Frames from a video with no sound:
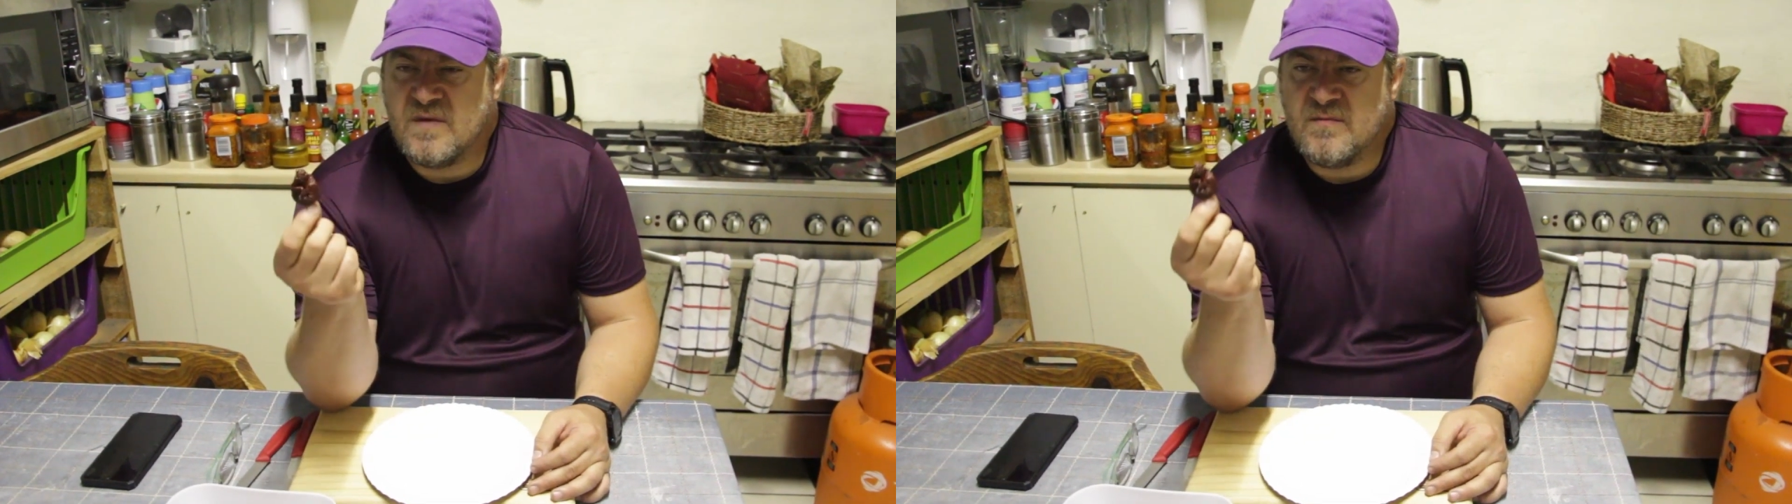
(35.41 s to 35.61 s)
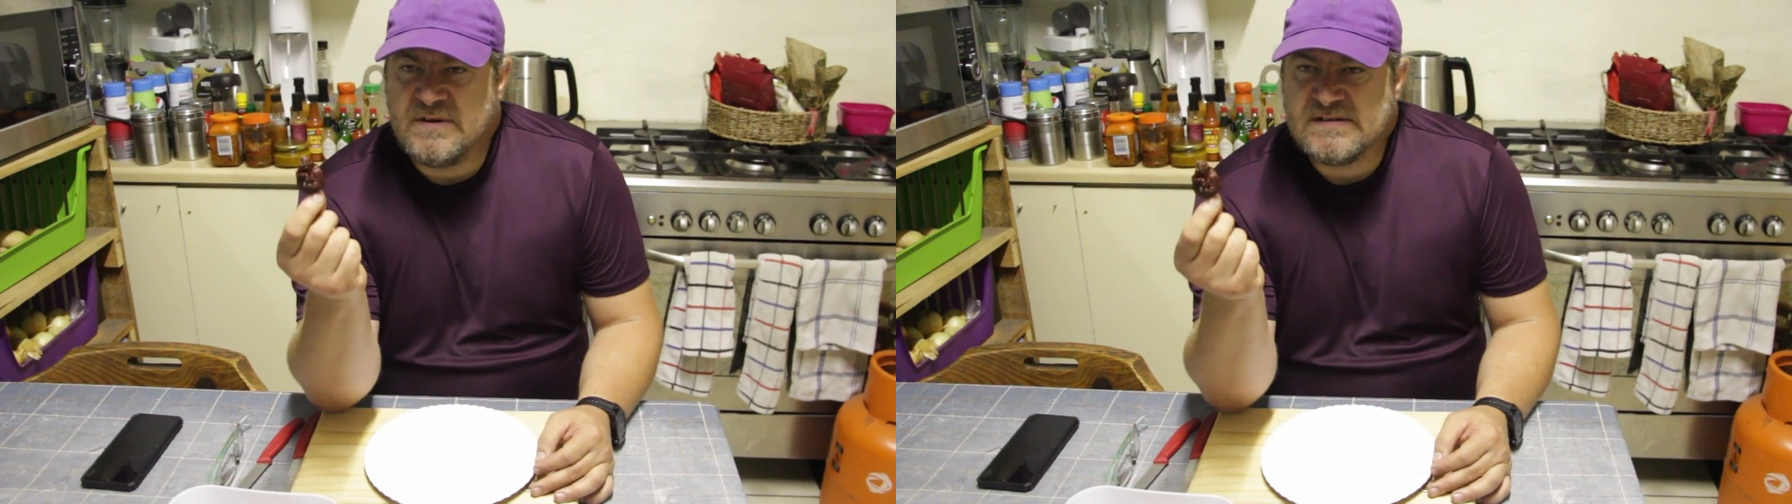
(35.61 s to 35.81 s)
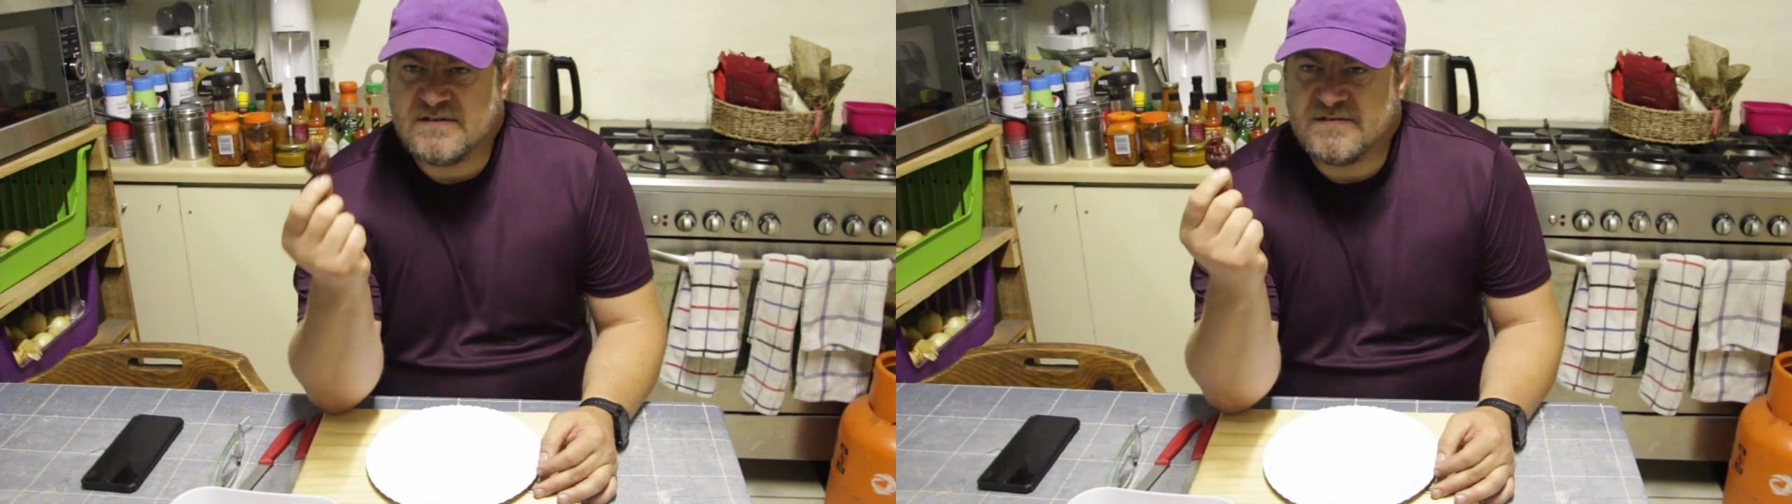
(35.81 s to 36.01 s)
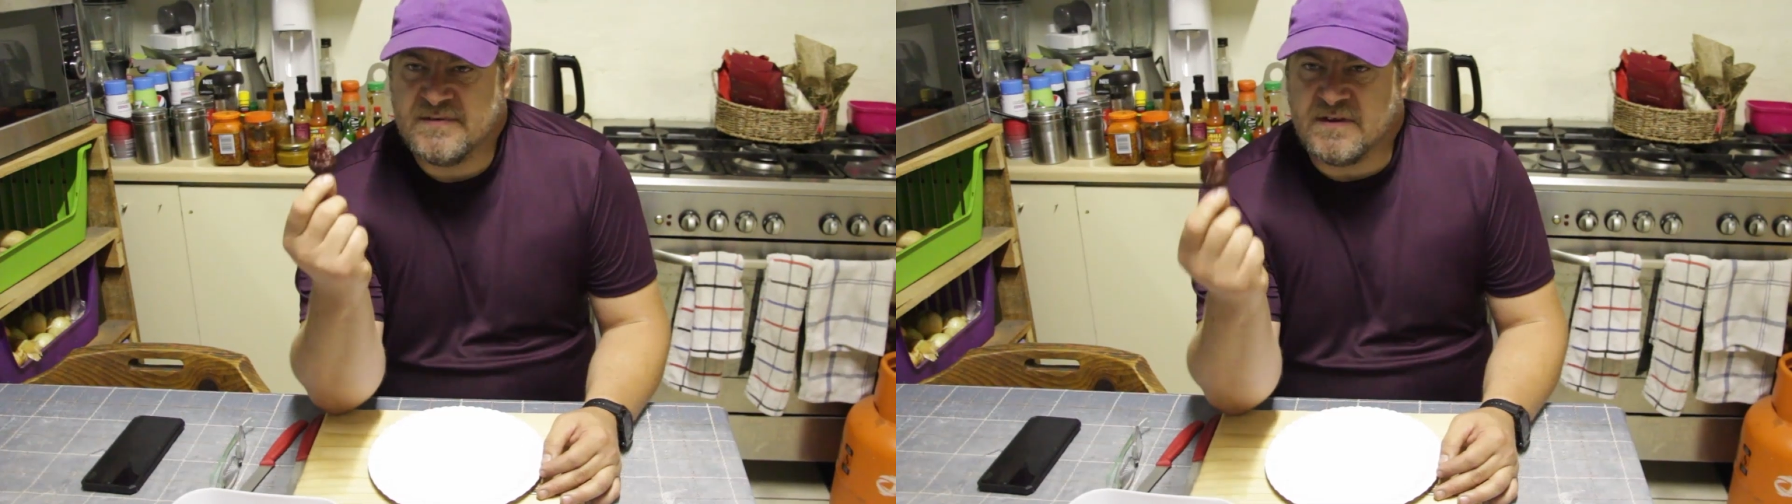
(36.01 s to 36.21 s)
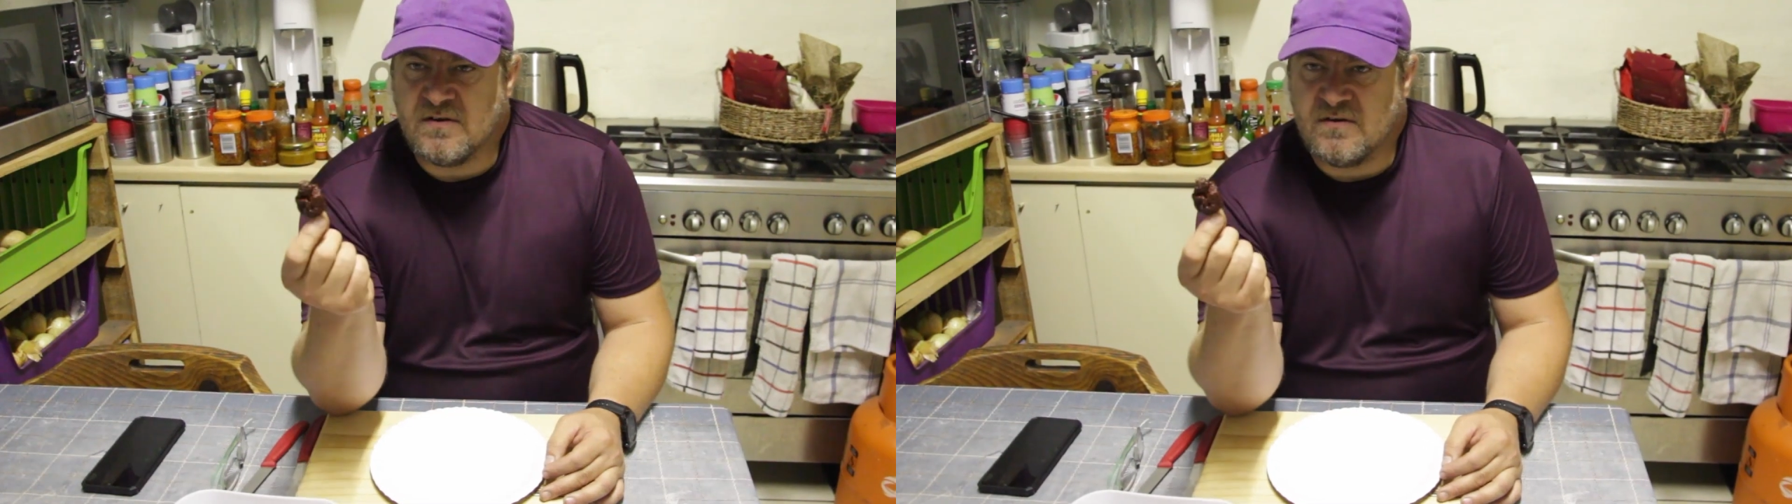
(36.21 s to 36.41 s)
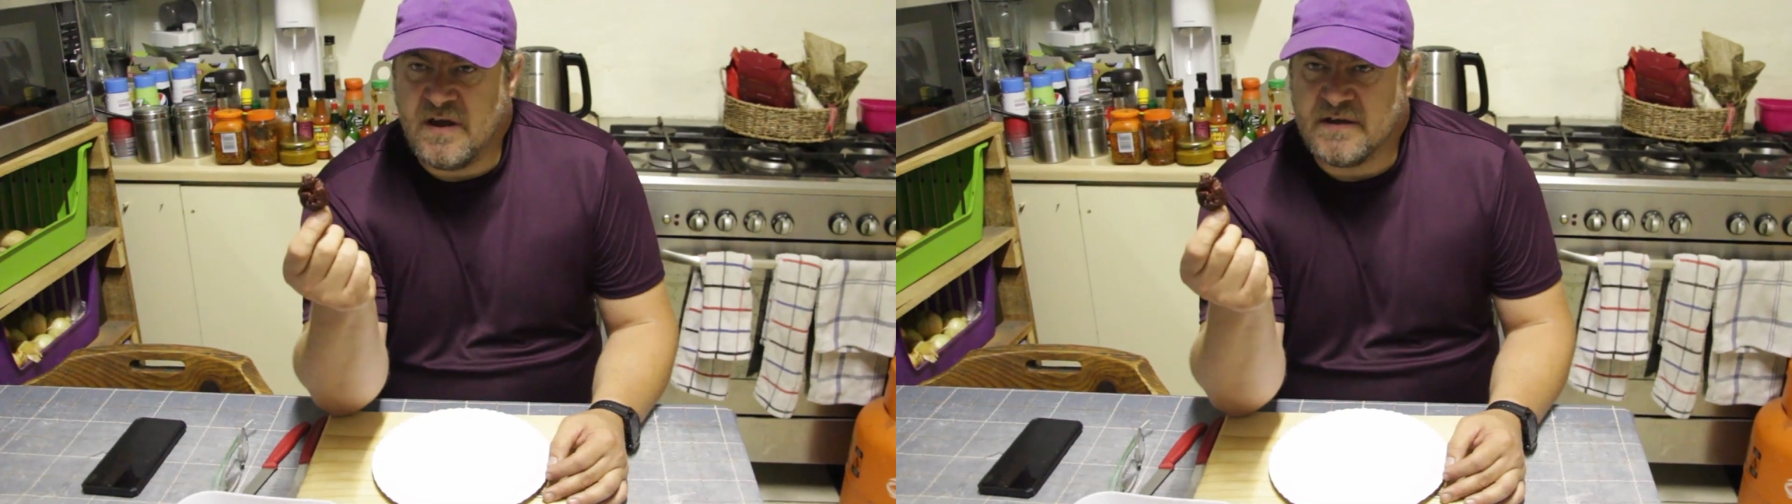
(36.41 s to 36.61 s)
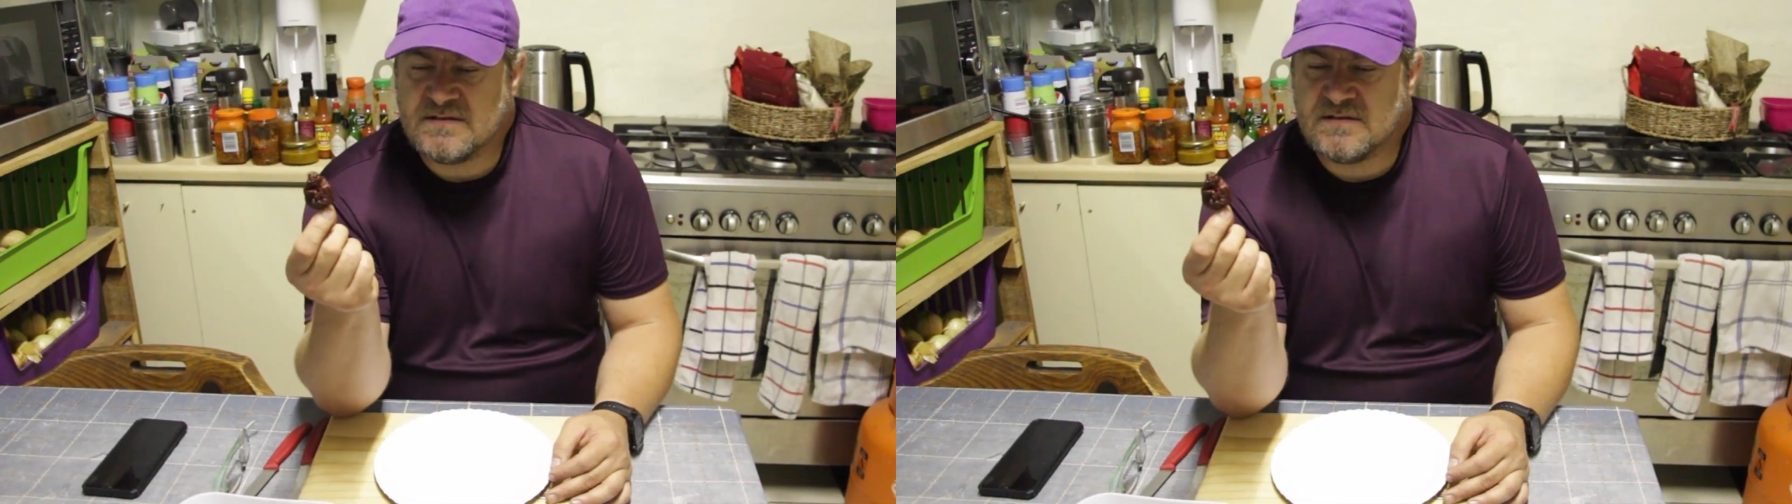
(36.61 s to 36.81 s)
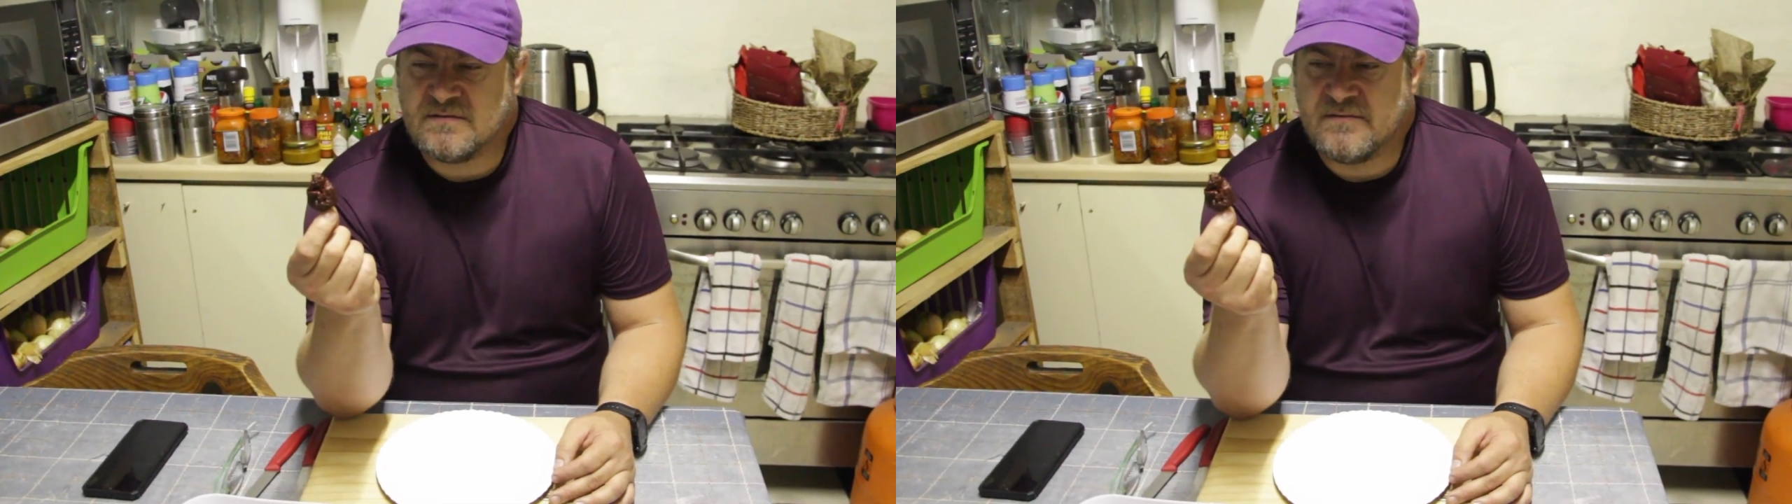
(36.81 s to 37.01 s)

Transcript: memory serves me correct,